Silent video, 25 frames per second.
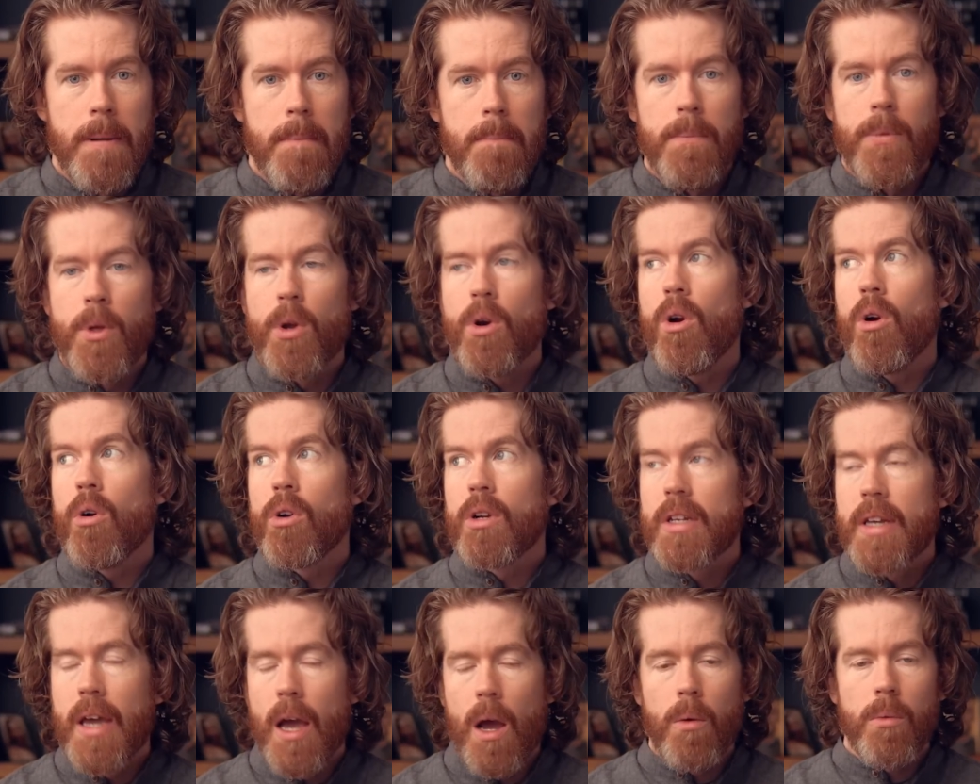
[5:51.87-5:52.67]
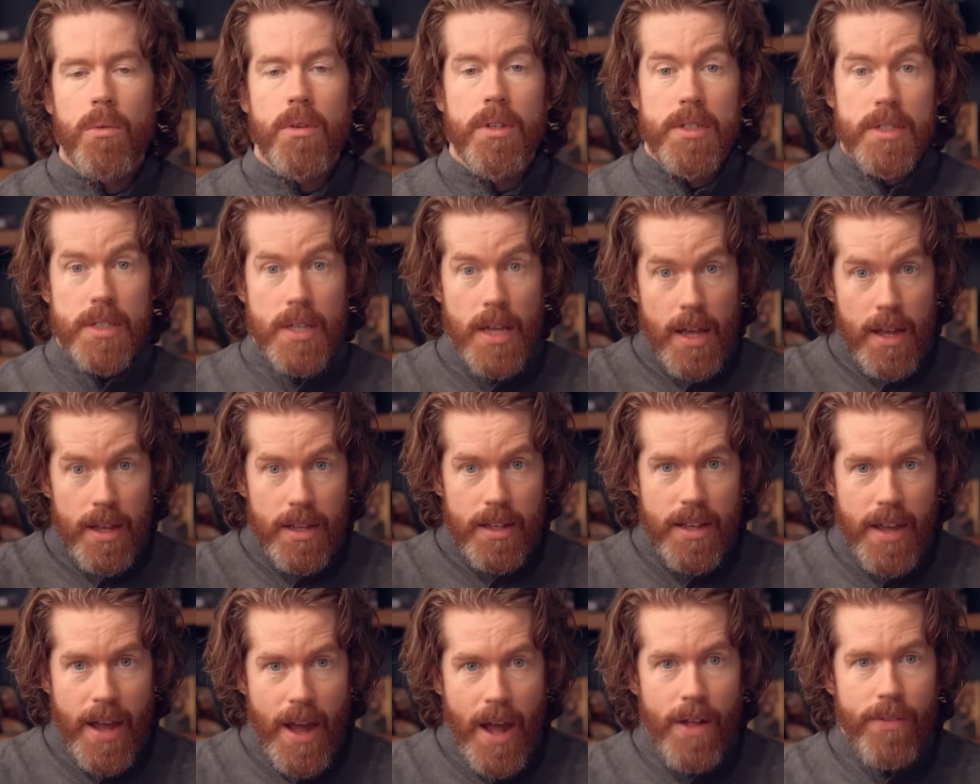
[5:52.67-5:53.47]
There are countless
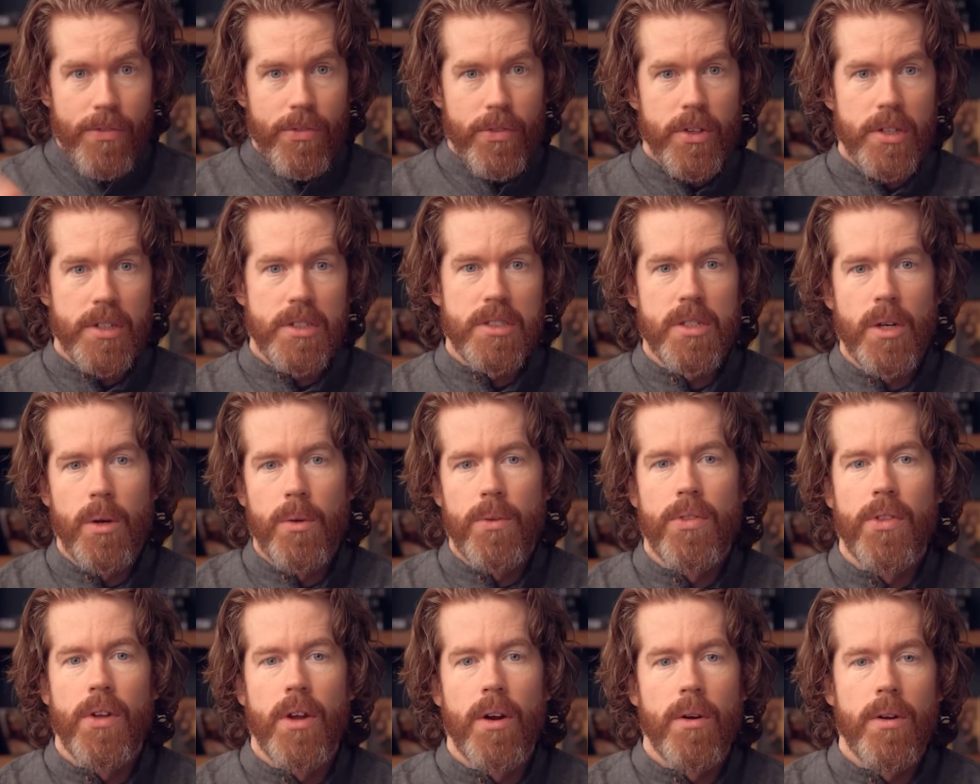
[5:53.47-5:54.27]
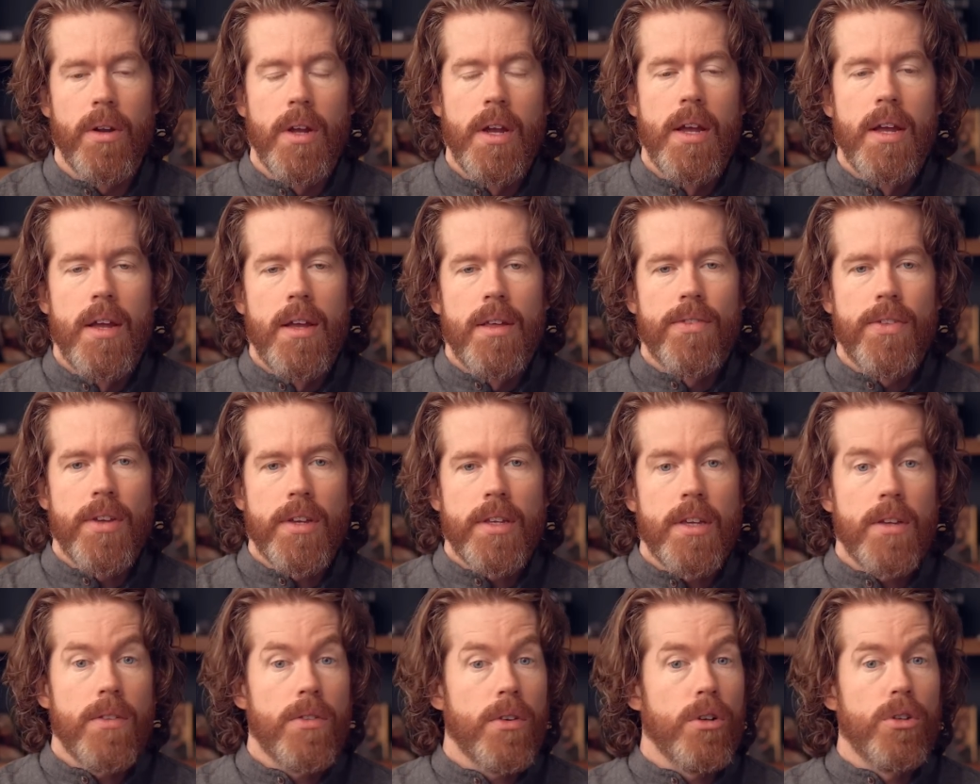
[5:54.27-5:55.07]
Catholics out there
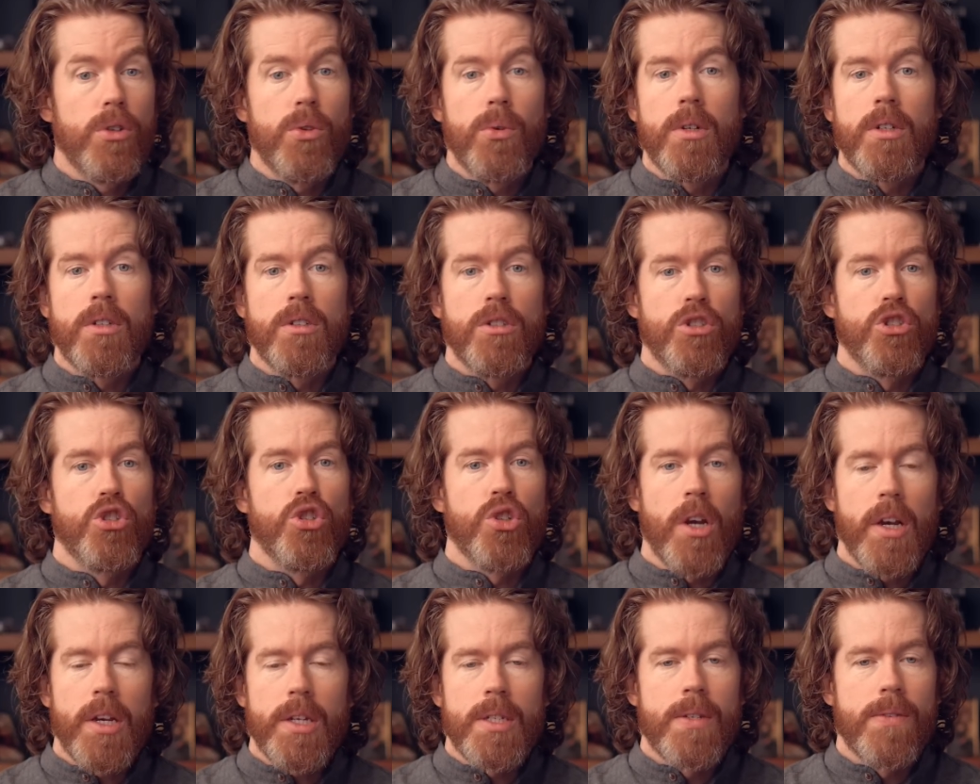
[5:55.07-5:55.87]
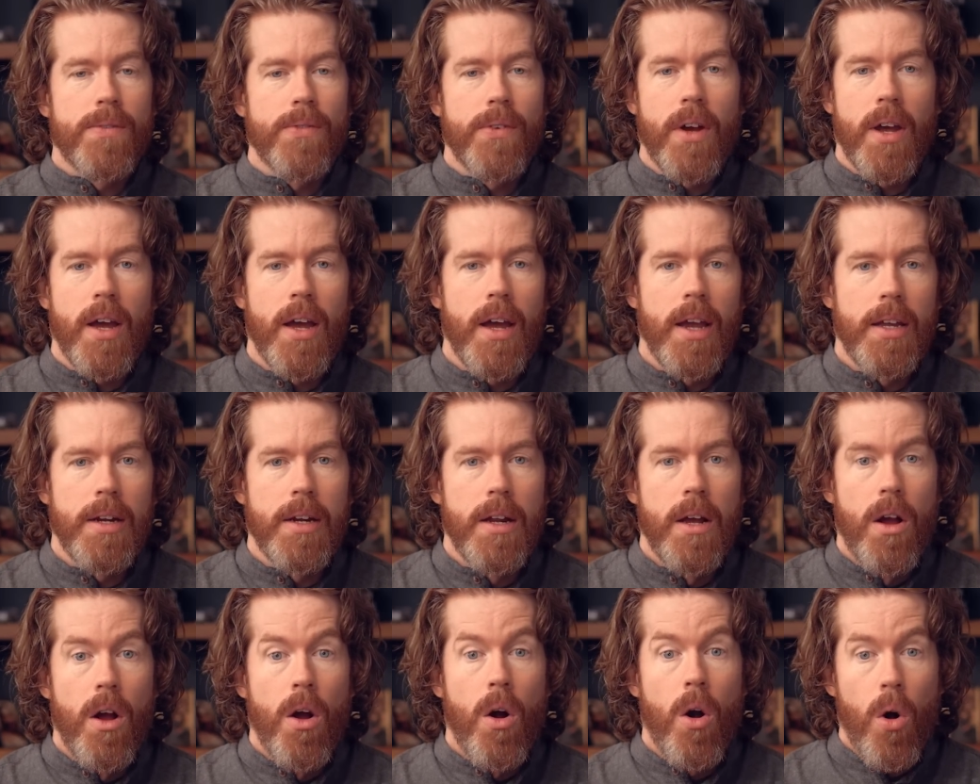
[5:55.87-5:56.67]
thinking they're doing just fine,
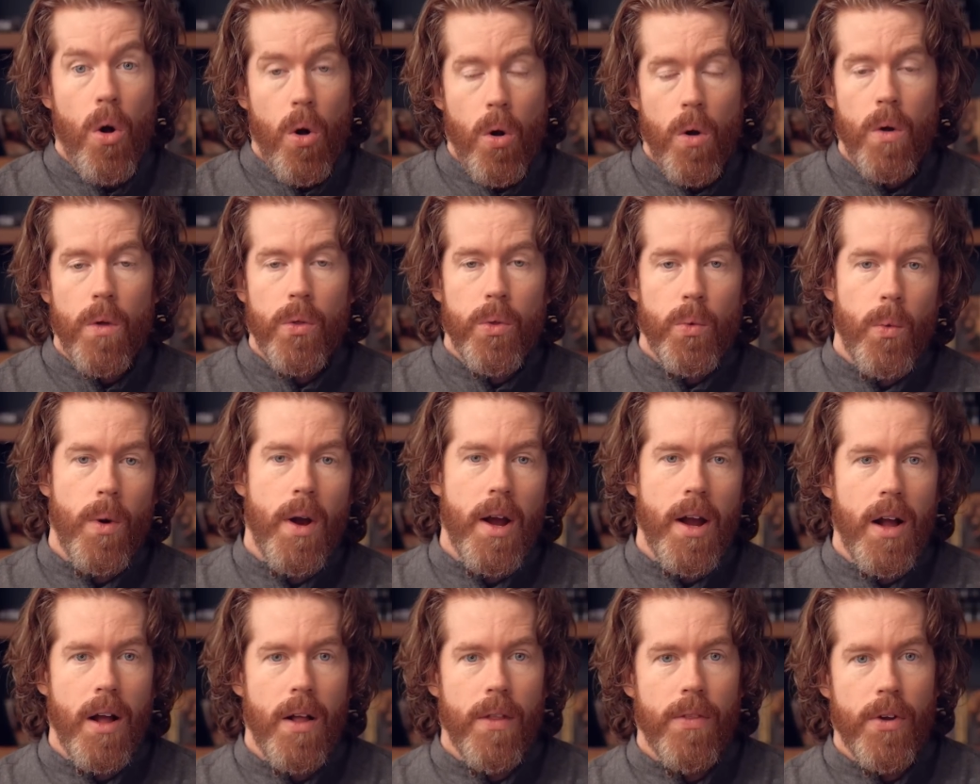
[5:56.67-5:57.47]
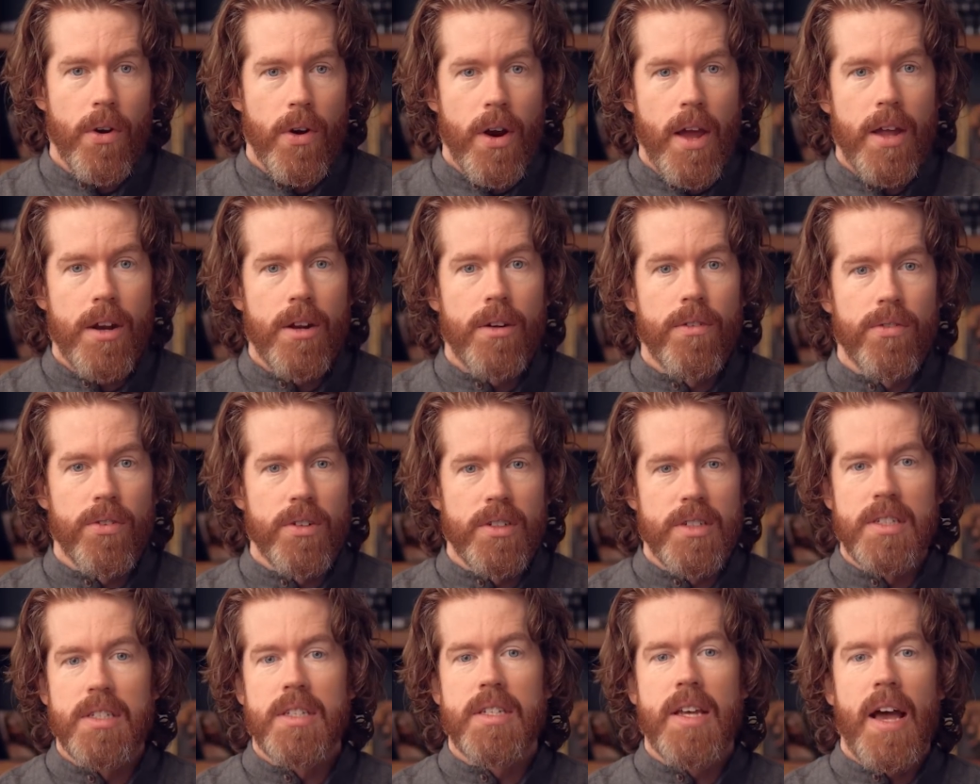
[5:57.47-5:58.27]
all the while they're headed for
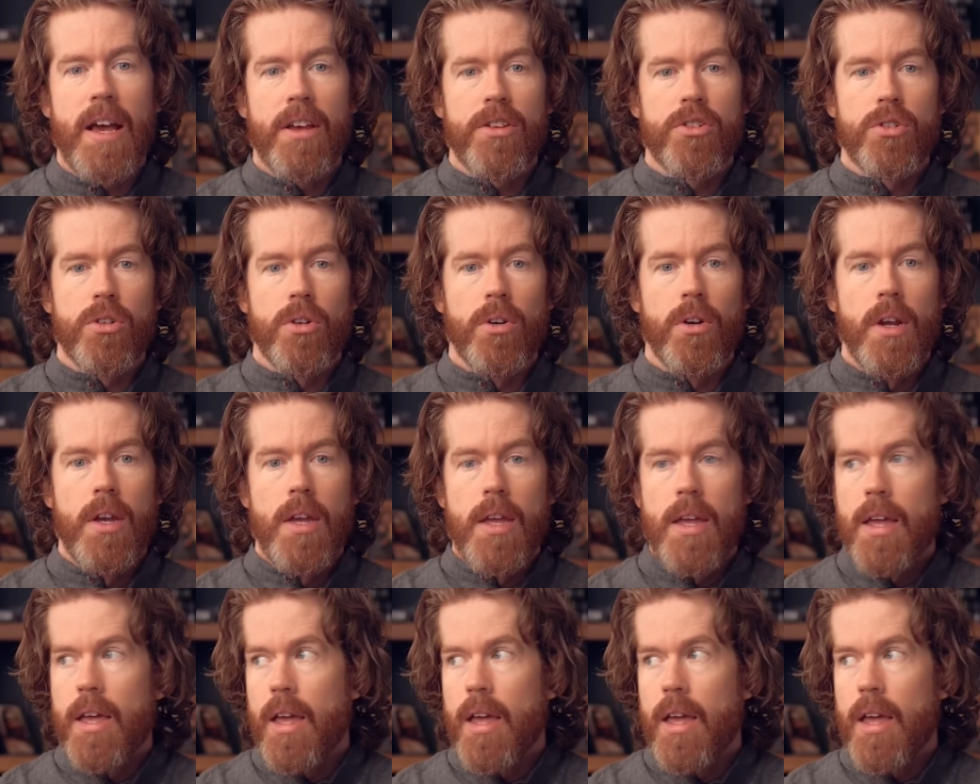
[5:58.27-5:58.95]
disaster,